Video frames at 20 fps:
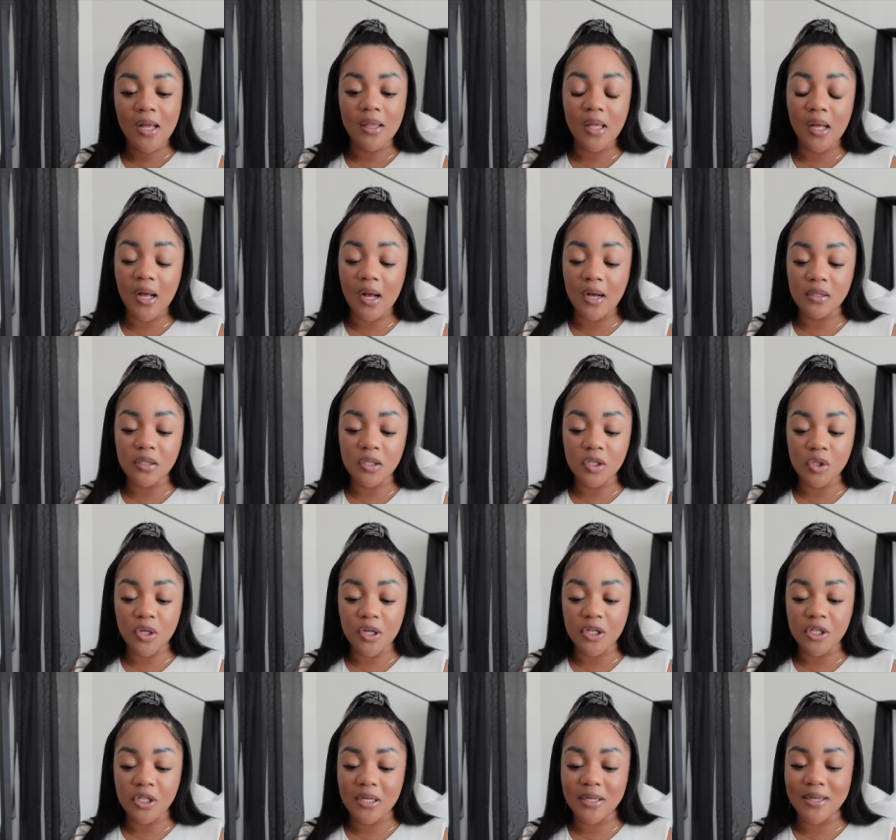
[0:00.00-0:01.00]
The
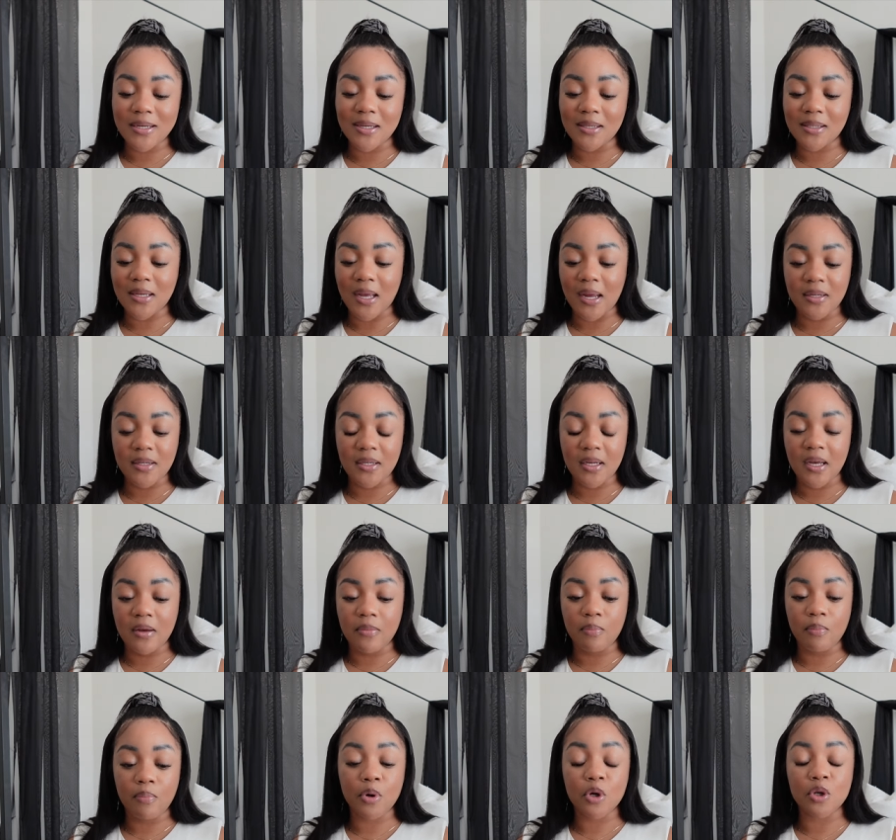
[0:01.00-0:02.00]
concentration is
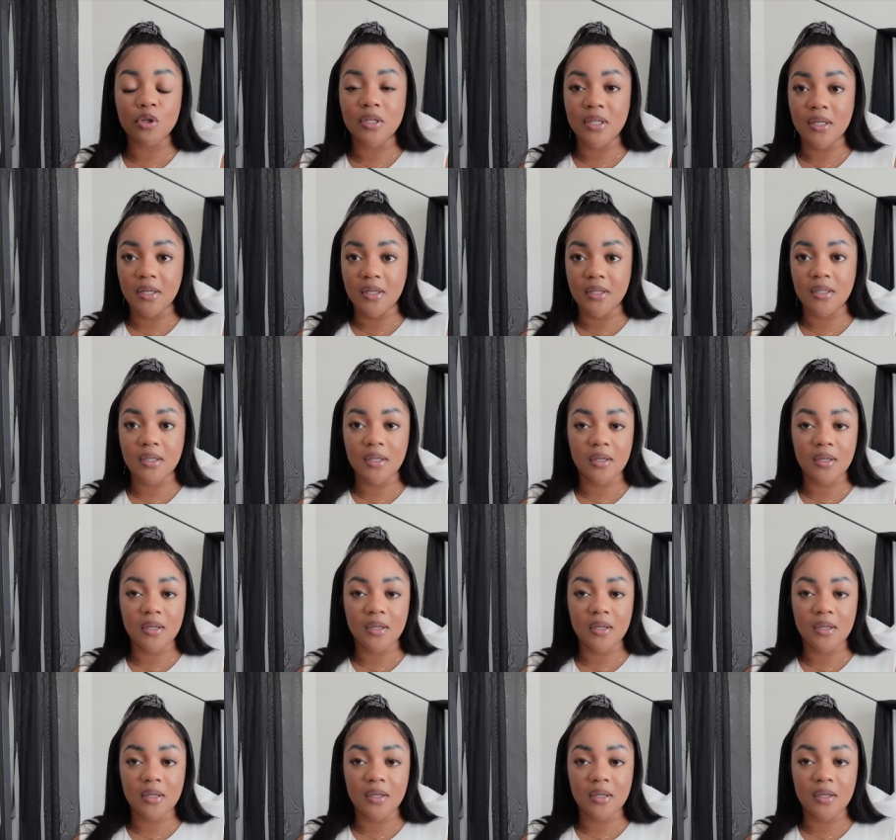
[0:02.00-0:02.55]
18%.